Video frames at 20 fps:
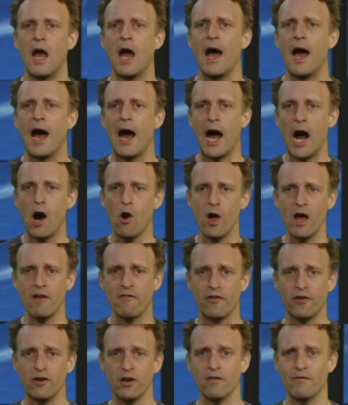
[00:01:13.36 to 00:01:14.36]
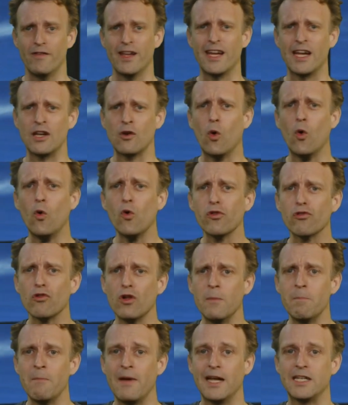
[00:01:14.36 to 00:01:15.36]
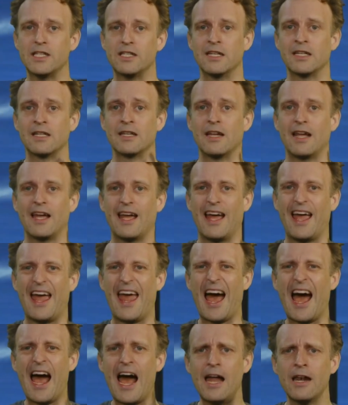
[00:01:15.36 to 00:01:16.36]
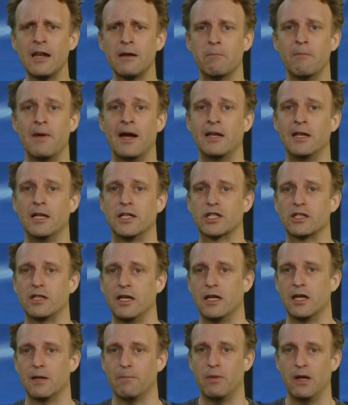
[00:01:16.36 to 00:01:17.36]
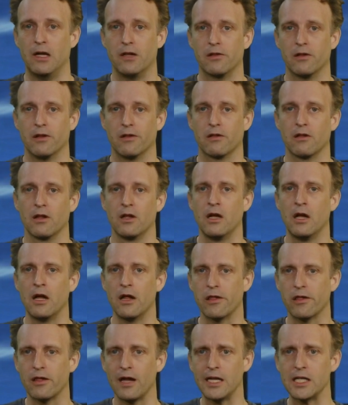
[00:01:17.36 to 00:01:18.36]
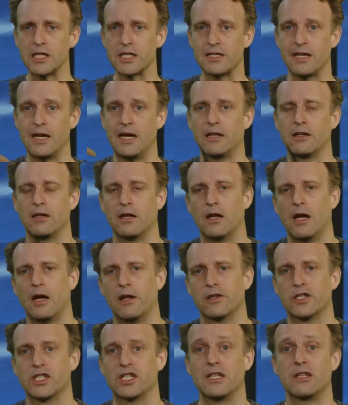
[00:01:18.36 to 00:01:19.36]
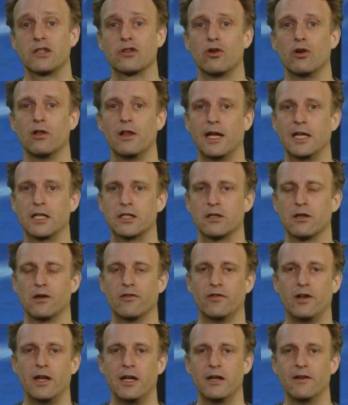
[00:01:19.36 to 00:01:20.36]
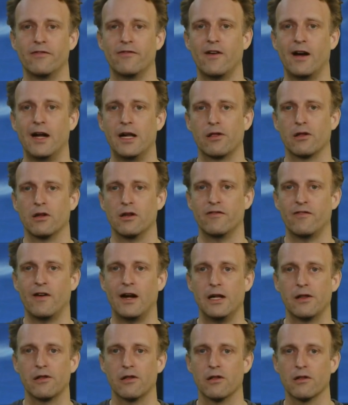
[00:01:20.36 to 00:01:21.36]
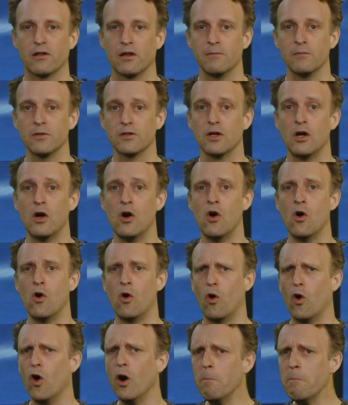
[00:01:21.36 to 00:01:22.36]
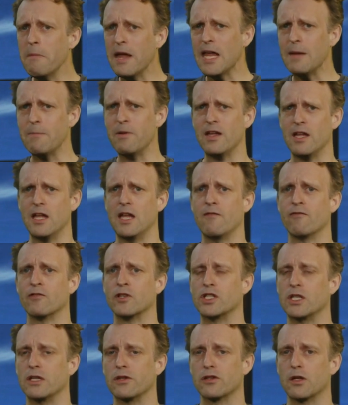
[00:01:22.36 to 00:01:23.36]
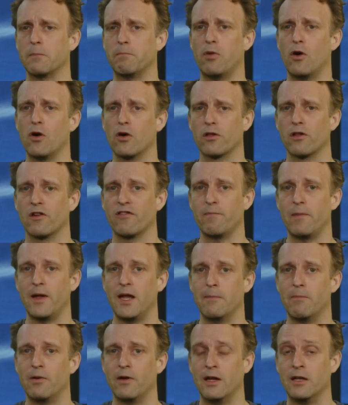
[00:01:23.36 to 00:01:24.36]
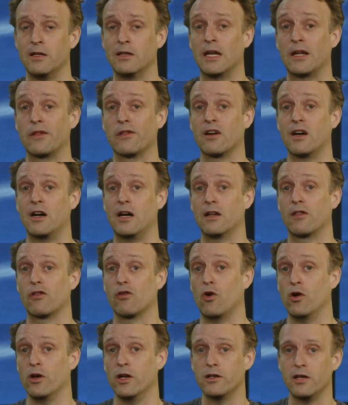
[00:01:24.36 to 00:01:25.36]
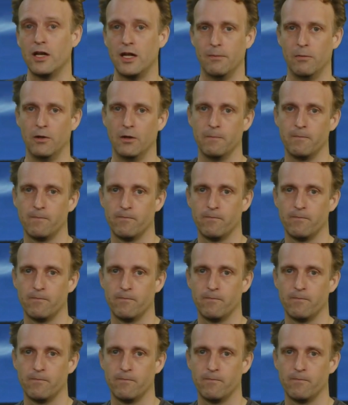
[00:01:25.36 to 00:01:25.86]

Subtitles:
However, we can also imagine unmanaged databases, such that as just collection of data files in a file systems, or maybe even just a box of paper index cards on a table.